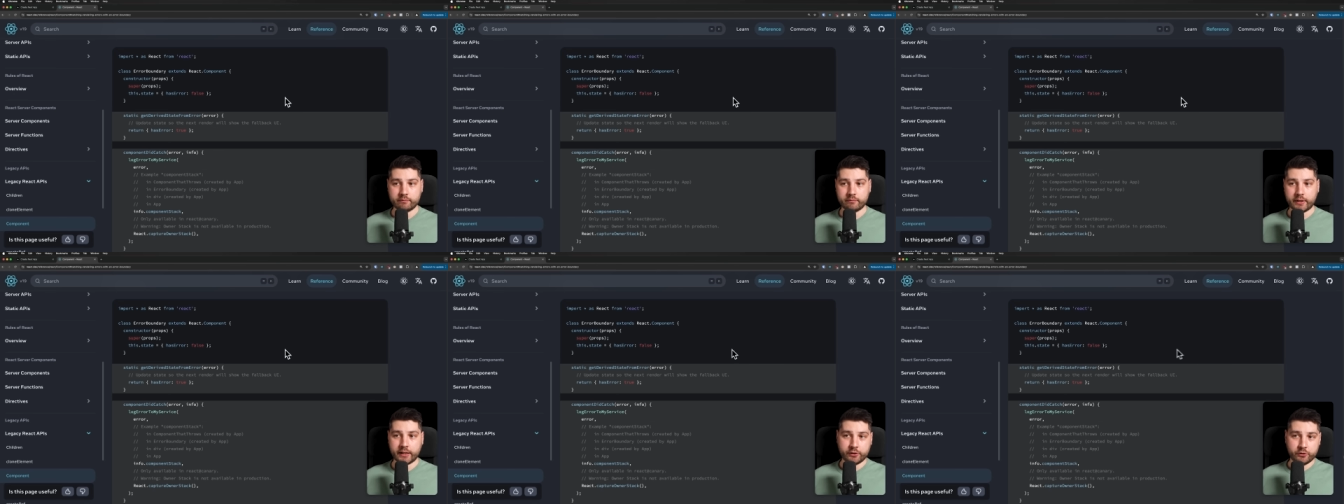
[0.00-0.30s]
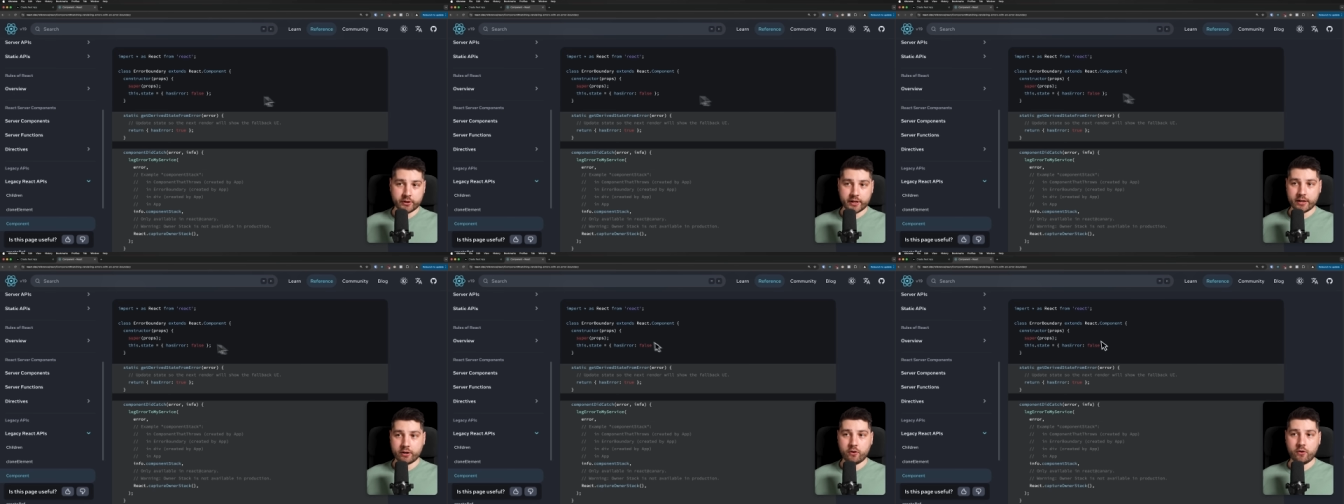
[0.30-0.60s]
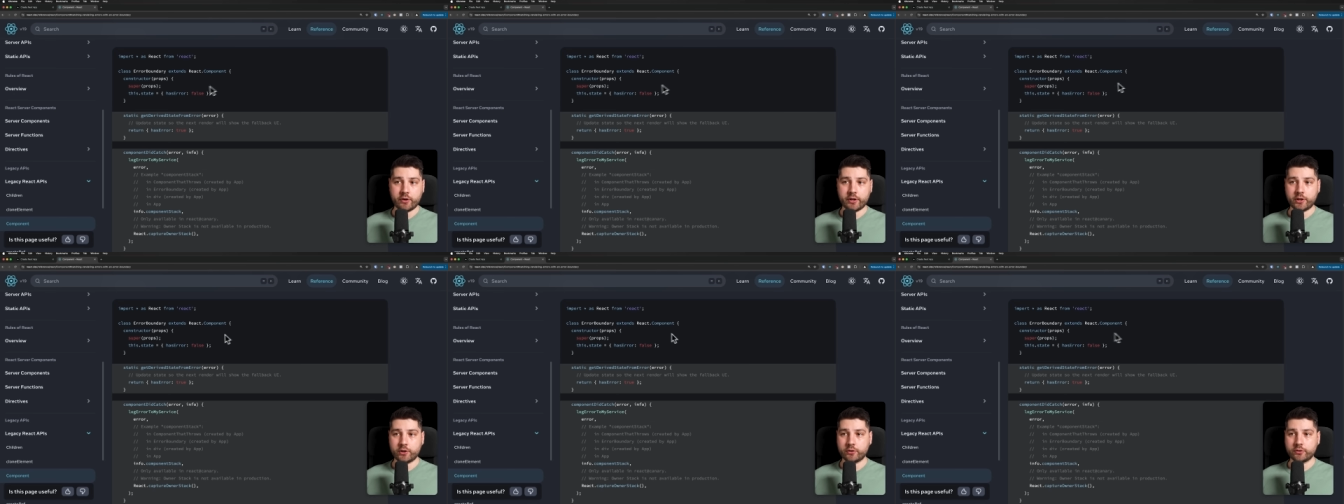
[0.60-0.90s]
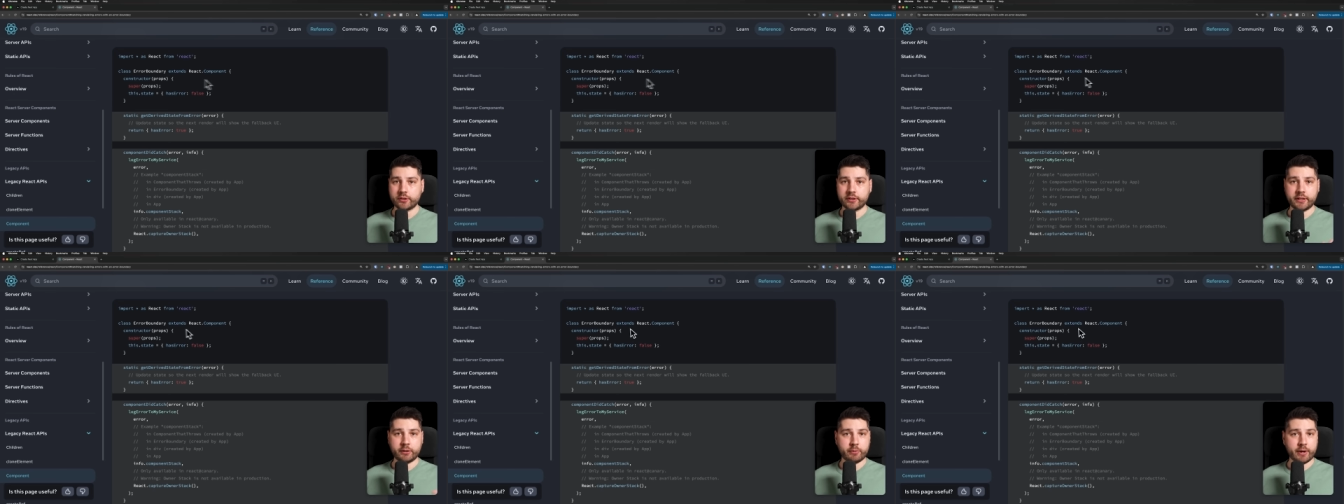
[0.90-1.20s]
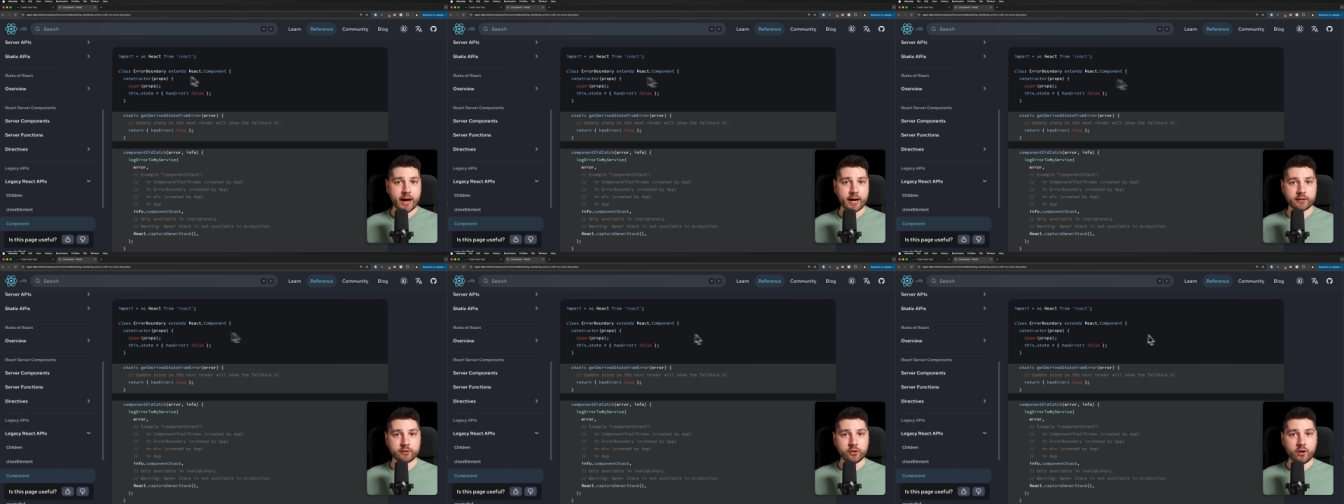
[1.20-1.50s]
And you can go here to the
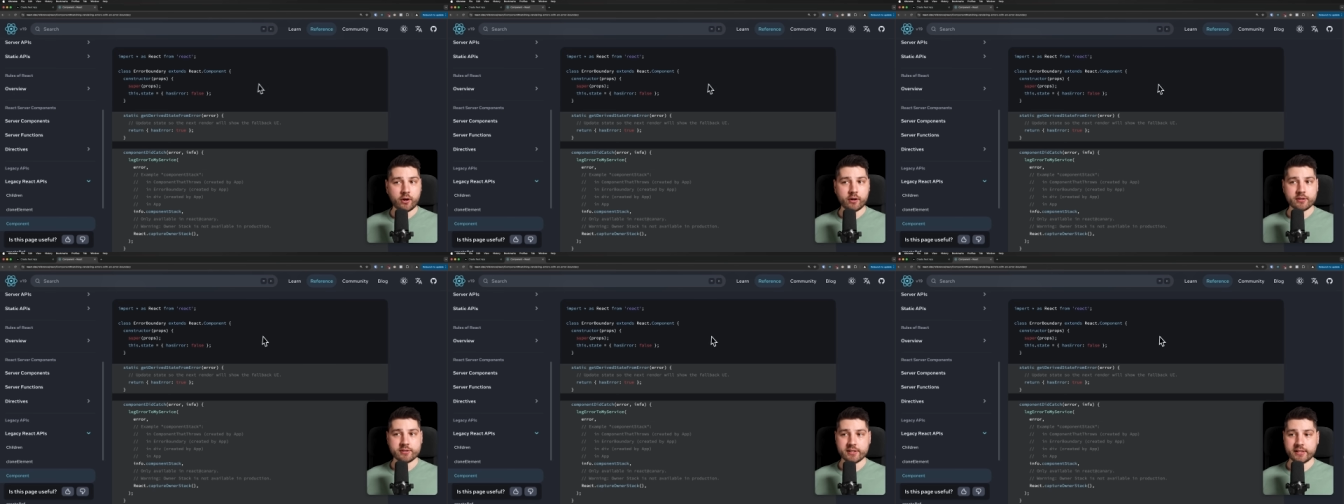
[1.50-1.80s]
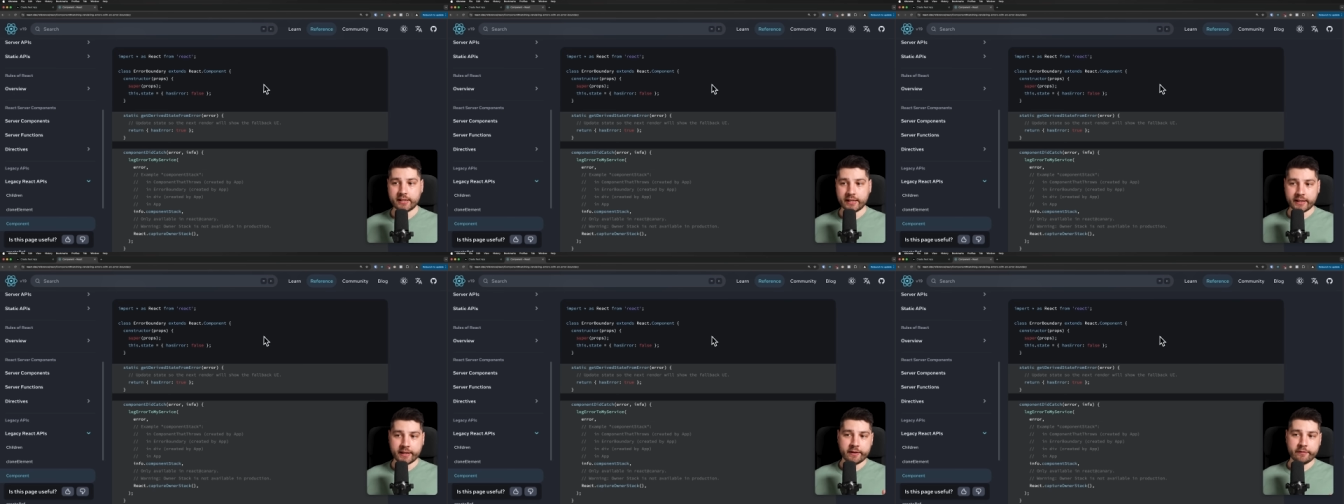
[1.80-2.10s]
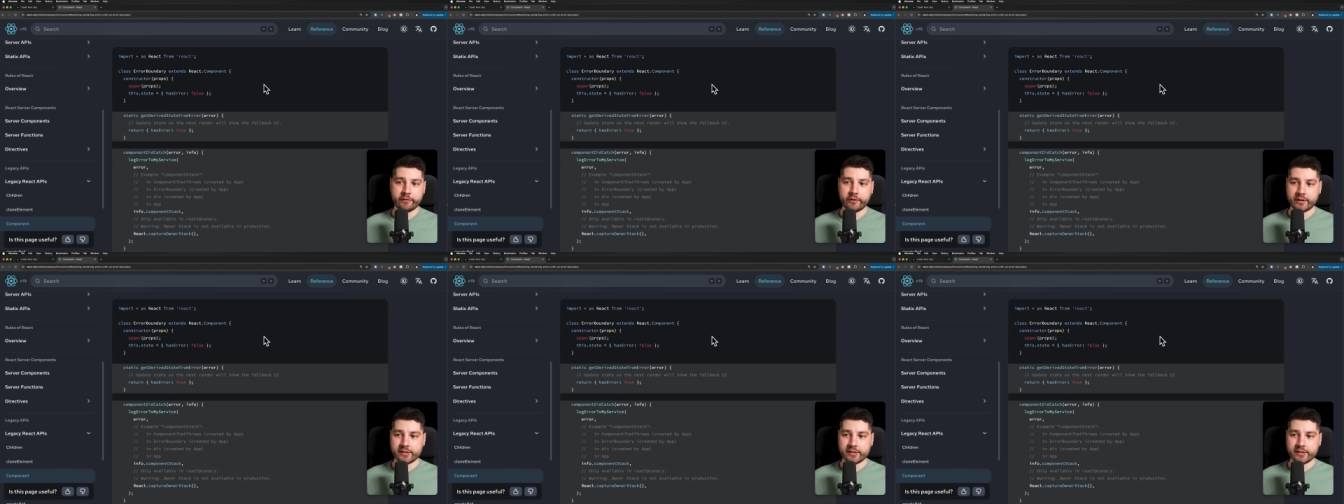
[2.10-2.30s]
React docs and they give you